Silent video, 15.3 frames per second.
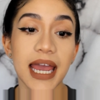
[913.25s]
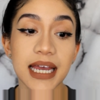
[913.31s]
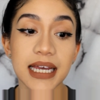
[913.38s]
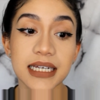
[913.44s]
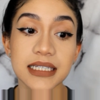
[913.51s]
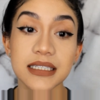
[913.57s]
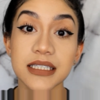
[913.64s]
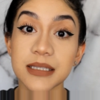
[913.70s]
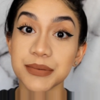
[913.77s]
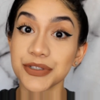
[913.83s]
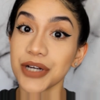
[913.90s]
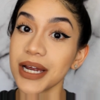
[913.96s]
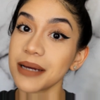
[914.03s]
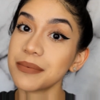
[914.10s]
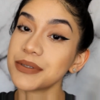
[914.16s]
And
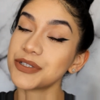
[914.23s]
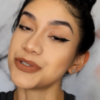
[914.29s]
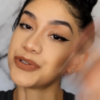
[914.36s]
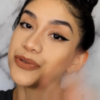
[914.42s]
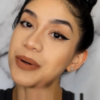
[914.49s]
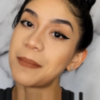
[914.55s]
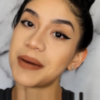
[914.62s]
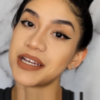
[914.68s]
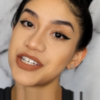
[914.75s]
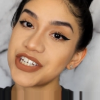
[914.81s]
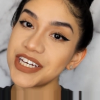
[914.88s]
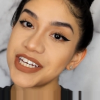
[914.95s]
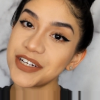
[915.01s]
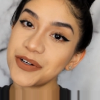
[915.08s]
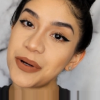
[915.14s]
subscribe to my
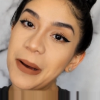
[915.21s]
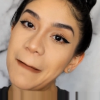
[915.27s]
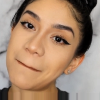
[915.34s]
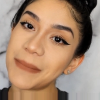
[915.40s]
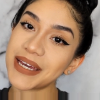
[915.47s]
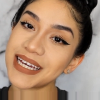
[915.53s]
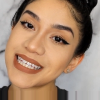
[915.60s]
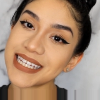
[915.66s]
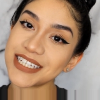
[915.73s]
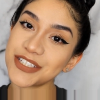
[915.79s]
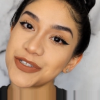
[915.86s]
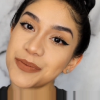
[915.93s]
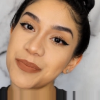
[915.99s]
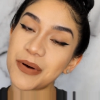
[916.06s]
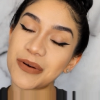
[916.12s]
channel because I
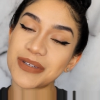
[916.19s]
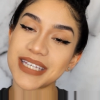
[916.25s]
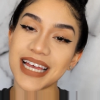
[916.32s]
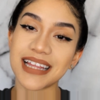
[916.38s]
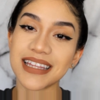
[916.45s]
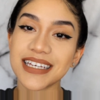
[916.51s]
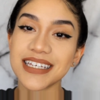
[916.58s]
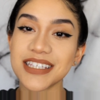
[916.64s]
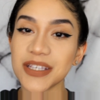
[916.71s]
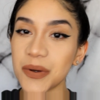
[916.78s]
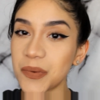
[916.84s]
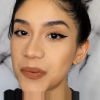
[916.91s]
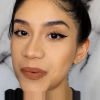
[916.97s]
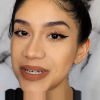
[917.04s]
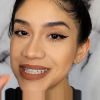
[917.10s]
do post at least
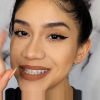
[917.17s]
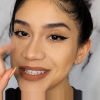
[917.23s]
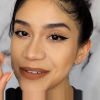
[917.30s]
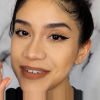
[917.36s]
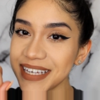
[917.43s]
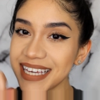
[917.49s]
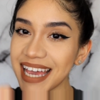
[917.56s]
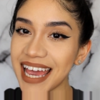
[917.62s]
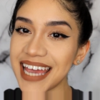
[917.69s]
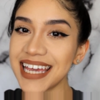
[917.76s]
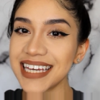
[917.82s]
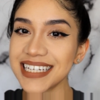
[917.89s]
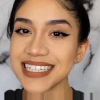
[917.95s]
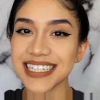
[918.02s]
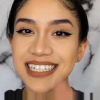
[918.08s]
once a week
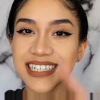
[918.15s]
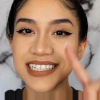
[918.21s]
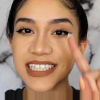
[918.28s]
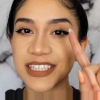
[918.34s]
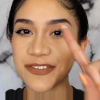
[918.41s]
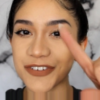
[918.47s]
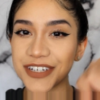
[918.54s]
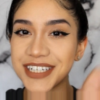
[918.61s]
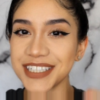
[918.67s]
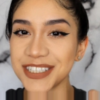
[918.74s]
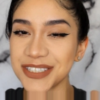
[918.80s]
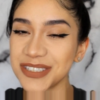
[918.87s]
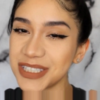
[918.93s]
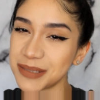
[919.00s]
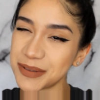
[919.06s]
and it is free
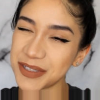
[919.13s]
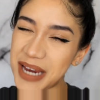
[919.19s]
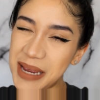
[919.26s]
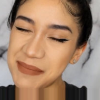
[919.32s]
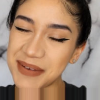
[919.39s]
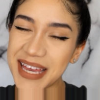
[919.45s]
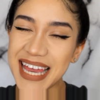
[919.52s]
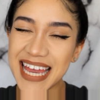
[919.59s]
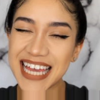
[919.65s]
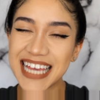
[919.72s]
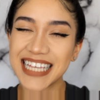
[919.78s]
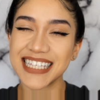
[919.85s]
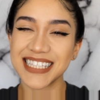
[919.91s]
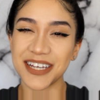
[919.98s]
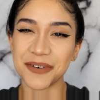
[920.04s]
to subscribe.
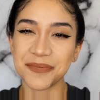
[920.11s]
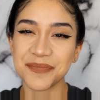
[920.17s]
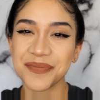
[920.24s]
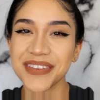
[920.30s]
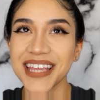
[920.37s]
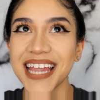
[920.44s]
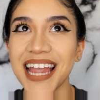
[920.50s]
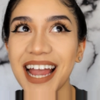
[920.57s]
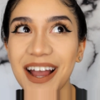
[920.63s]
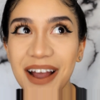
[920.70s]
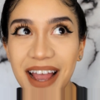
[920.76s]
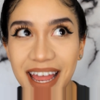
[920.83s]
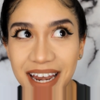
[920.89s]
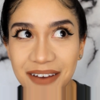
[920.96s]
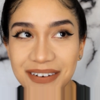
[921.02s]
So
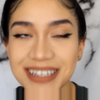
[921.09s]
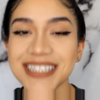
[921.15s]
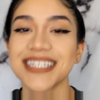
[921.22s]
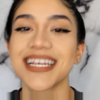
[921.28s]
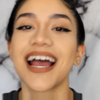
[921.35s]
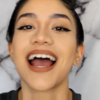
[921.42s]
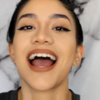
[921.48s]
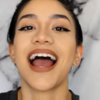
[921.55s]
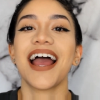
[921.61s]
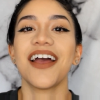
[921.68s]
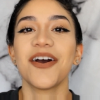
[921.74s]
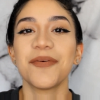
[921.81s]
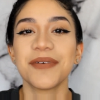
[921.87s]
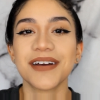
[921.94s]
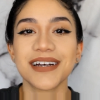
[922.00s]
anyways, I
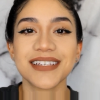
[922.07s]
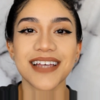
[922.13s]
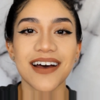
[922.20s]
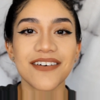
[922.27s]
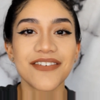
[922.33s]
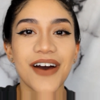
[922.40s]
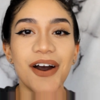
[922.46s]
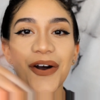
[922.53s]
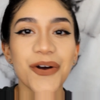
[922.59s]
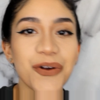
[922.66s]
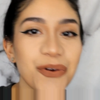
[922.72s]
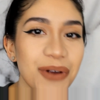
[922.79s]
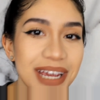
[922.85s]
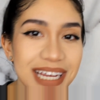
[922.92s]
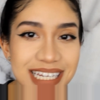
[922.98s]
hope you guys have a
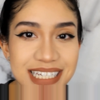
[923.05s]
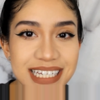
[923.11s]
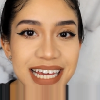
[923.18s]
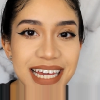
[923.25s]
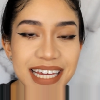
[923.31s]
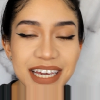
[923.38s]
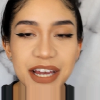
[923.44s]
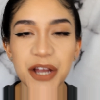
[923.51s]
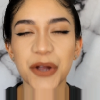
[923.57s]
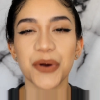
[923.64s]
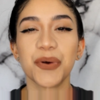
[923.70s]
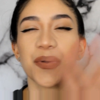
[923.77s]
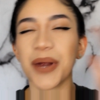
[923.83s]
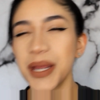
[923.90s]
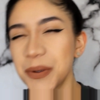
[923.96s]
great day,
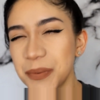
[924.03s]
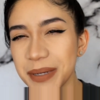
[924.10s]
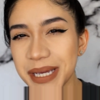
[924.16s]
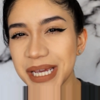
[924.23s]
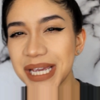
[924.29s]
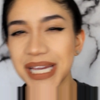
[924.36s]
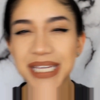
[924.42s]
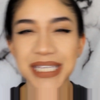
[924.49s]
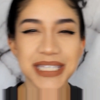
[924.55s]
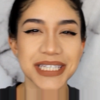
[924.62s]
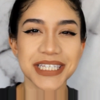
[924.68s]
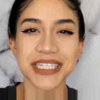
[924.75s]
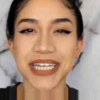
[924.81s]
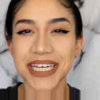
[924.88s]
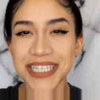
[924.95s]
great week.
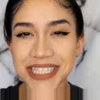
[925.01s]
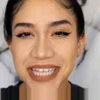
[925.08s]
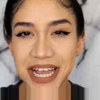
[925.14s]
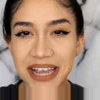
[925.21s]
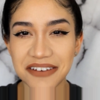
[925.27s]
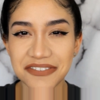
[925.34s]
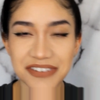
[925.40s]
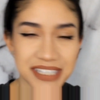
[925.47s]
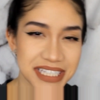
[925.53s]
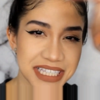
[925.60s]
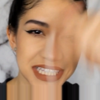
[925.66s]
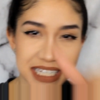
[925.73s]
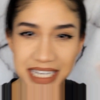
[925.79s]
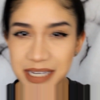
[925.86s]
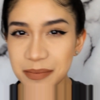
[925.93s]
Stay safe,
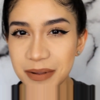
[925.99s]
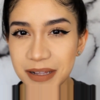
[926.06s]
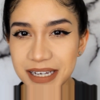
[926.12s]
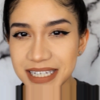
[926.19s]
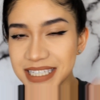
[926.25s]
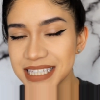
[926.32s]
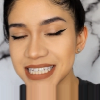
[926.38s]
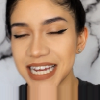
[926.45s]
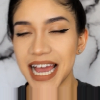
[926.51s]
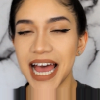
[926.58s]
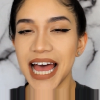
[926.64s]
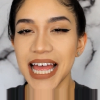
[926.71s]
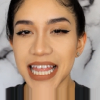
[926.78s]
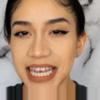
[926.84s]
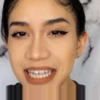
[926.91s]
stay blessed.
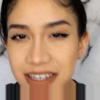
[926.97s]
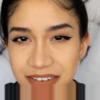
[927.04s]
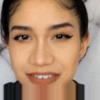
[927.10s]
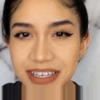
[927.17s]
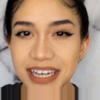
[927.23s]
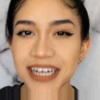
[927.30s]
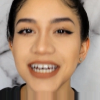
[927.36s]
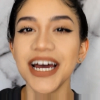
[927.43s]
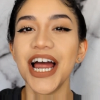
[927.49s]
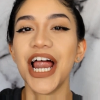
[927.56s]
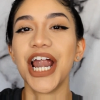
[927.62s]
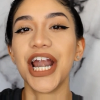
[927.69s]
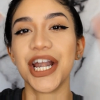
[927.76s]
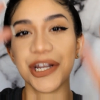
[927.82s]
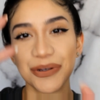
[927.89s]
I love you.
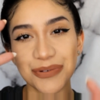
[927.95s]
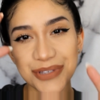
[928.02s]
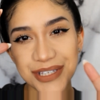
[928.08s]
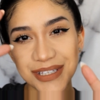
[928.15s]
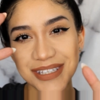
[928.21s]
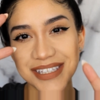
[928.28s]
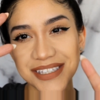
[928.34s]
Deuces.